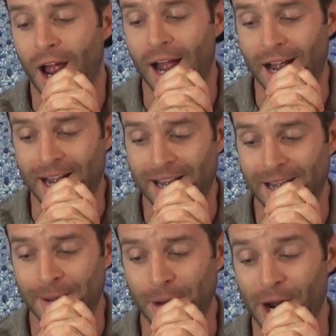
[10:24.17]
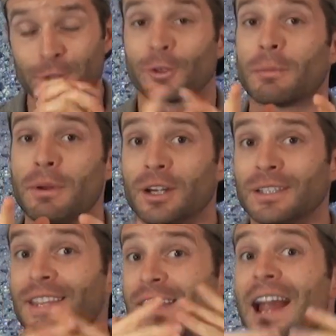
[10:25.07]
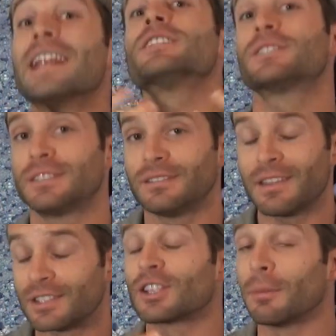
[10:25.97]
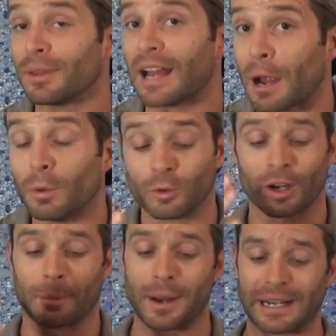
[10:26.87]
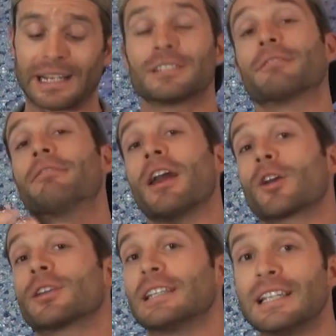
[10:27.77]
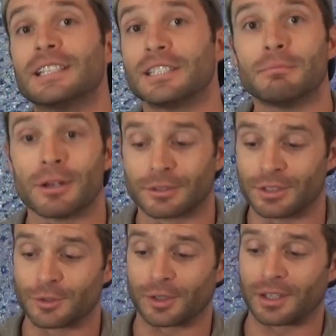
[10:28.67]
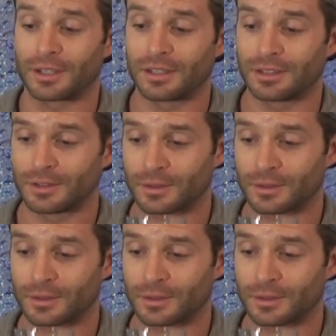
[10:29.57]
All right, drinkability. That is something I will recommend. It is a very easy beer to drink.